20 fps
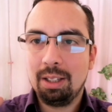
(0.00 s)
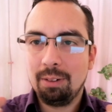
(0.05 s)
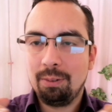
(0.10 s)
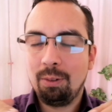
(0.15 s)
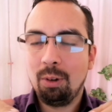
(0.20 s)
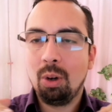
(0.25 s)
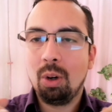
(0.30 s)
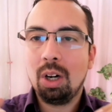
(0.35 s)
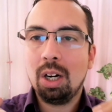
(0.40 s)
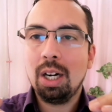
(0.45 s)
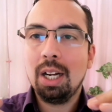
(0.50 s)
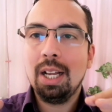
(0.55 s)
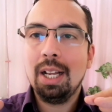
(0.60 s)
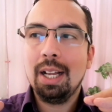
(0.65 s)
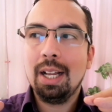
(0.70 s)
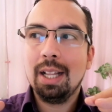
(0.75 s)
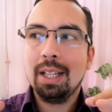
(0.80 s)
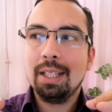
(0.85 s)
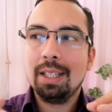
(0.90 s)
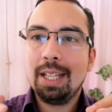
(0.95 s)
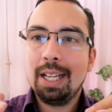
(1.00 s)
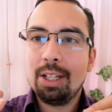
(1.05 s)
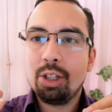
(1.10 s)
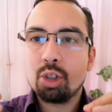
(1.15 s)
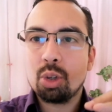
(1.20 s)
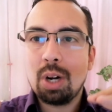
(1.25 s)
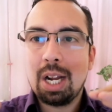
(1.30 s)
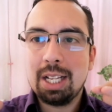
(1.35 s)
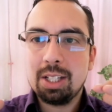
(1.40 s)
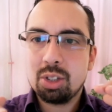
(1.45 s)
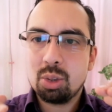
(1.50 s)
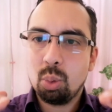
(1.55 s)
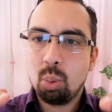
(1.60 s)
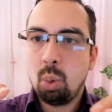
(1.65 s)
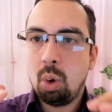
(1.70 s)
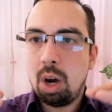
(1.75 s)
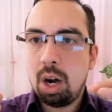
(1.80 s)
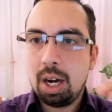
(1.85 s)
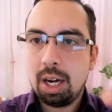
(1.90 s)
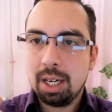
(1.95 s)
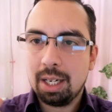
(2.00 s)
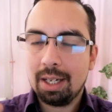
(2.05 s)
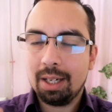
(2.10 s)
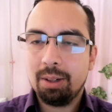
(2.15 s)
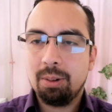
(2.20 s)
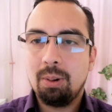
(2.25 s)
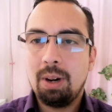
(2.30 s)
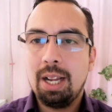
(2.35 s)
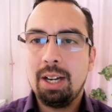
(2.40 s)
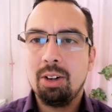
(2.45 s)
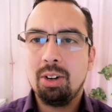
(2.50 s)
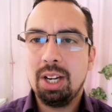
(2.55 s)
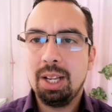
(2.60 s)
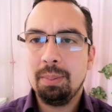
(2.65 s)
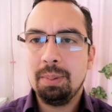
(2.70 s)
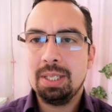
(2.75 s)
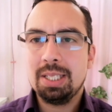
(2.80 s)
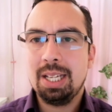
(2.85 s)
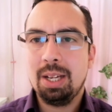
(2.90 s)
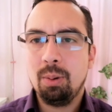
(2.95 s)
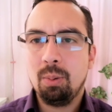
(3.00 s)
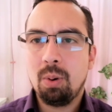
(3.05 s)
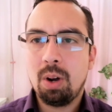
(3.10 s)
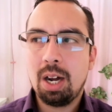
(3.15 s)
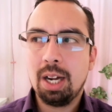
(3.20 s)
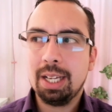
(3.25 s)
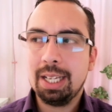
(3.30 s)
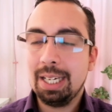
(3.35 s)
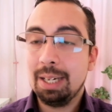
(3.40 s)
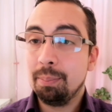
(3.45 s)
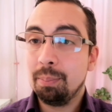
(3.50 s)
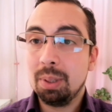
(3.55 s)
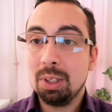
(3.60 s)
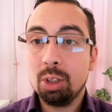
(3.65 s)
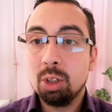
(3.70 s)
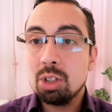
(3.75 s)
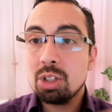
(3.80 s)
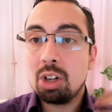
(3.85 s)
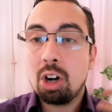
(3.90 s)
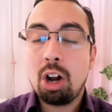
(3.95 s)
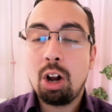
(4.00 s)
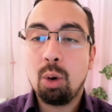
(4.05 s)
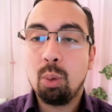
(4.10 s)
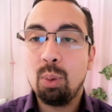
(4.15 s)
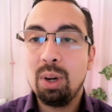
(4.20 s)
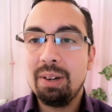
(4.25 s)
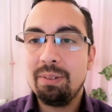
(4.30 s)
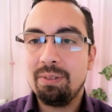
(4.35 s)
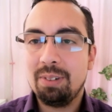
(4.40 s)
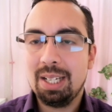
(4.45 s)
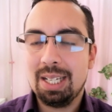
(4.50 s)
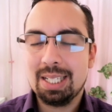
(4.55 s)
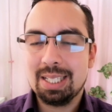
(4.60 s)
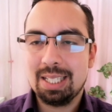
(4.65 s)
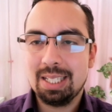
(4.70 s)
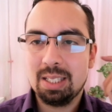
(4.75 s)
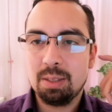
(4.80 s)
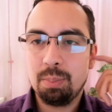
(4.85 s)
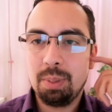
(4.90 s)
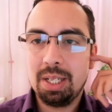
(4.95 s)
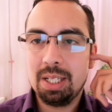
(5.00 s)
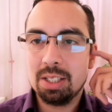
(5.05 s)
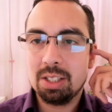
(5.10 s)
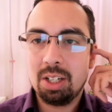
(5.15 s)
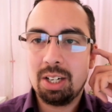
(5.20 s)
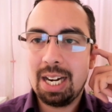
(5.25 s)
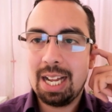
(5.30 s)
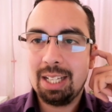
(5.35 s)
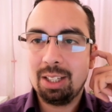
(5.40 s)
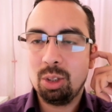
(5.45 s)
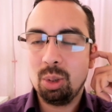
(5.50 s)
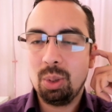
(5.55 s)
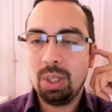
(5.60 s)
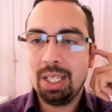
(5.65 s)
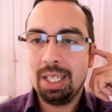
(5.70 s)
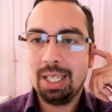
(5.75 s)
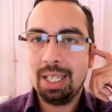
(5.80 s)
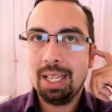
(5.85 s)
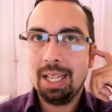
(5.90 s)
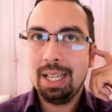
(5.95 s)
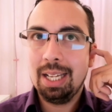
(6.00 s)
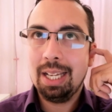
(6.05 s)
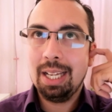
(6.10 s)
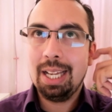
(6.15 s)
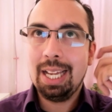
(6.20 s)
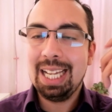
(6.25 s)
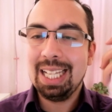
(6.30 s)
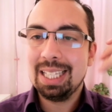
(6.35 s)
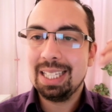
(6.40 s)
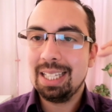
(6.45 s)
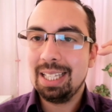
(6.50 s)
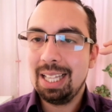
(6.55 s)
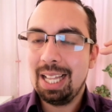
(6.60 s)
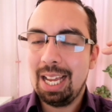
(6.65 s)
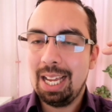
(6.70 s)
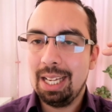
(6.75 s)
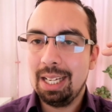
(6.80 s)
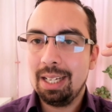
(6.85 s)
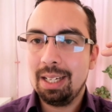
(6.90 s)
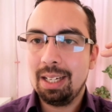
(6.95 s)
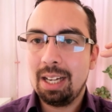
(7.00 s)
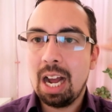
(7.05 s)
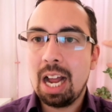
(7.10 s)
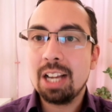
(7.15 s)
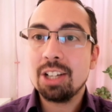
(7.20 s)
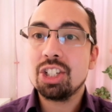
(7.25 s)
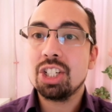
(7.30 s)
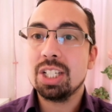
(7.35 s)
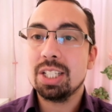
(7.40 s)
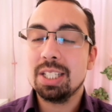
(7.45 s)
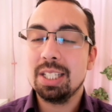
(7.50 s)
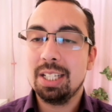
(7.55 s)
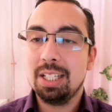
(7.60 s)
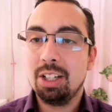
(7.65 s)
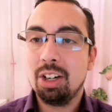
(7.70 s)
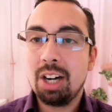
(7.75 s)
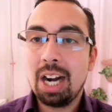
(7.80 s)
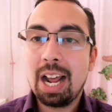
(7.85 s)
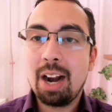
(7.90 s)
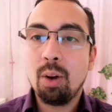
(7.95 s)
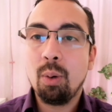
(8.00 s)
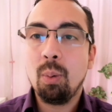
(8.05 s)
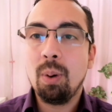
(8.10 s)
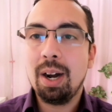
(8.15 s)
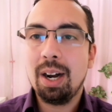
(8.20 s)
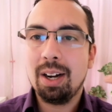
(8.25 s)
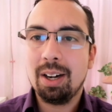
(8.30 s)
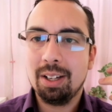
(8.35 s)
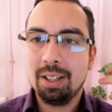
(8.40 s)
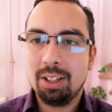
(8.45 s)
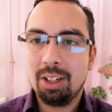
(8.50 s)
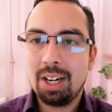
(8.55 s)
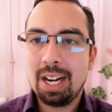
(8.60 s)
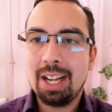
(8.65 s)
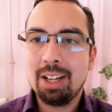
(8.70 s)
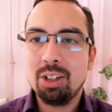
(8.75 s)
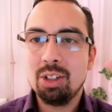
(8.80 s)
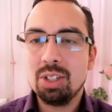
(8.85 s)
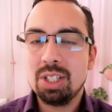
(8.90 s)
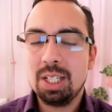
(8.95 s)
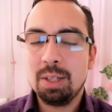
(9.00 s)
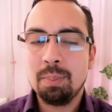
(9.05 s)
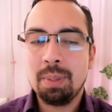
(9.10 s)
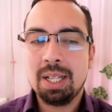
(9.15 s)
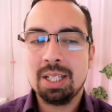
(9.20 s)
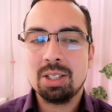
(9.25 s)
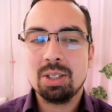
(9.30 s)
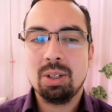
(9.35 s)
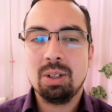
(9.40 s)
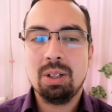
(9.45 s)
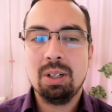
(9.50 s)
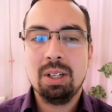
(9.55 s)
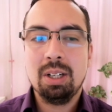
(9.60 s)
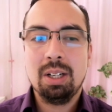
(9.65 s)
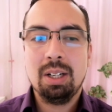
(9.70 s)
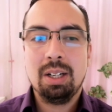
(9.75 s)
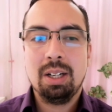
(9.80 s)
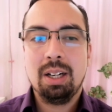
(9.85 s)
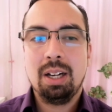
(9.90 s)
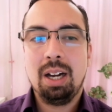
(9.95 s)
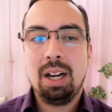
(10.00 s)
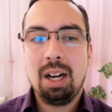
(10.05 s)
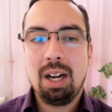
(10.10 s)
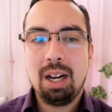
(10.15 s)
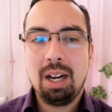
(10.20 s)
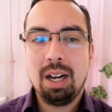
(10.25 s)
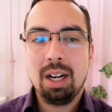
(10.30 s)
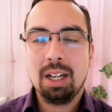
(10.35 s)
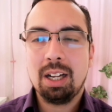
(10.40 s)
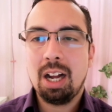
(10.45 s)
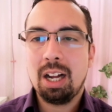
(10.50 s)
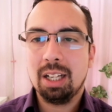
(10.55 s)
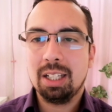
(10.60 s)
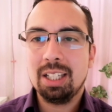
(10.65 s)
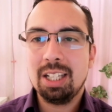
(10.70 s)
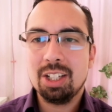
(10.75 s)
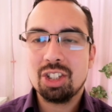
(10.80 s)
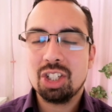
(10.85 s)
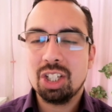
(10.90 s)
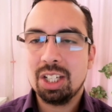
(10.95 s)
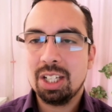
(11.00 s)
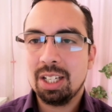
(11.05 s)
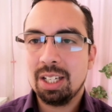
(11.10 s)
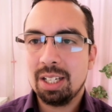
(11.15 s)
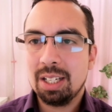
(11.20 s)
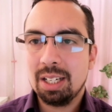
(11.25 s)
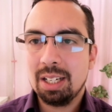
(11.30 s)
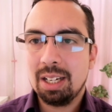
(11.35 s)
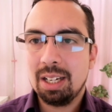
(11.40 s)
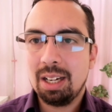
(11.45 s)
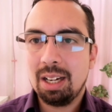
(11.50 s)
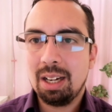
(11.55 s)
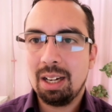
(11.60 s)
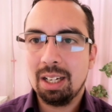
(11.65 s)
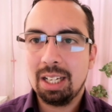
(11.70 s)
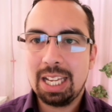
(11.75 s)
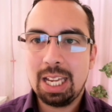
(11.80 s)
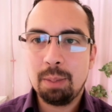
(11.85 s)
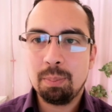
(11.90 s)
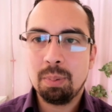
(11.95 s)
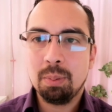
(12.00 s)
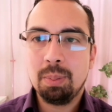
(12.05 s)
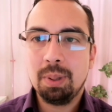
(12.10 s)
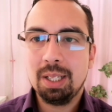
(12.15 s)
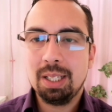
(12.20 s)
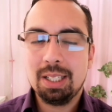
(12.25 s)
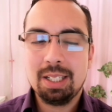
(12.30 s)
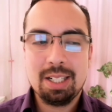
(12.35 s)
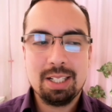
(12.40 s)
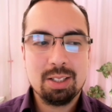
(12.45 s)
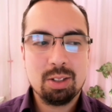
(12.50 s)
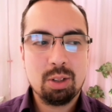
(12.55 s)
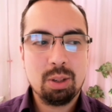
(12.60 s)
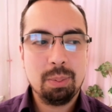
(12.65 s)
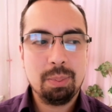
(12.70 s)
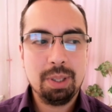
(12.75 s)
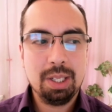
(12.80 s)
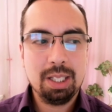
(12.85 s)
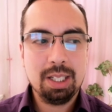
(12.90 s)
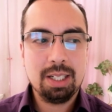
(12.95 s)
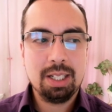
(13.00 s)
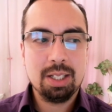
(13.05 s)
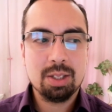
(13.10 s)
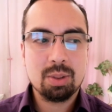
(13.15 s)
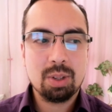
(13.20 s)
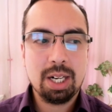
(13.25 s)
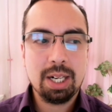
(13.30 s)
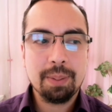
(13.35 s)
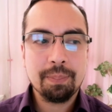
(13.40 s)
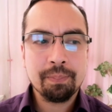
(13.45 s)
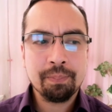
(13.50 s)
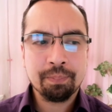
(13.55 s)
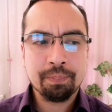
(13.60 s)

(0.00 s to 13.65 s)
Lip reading: floor, they try to walk, right, or imitate walking, but those are all reflexes because they're not doing it like consciously. They're not aware. They're not using mental cognition capabilities or abilities, right?